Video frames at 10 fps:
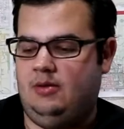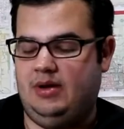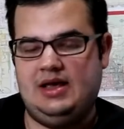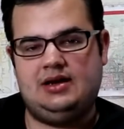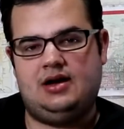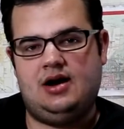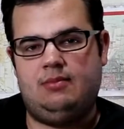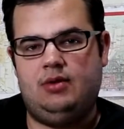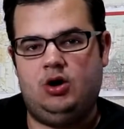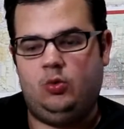but in
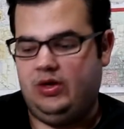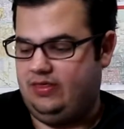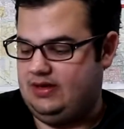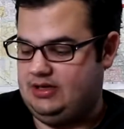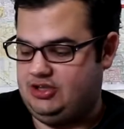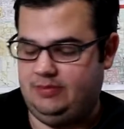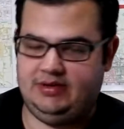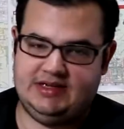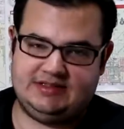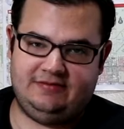combo with the
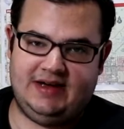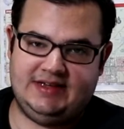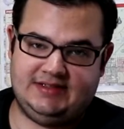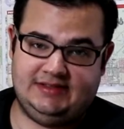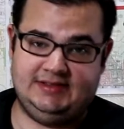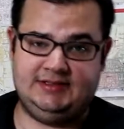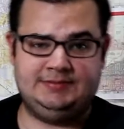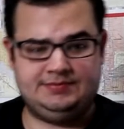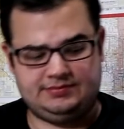GPS devices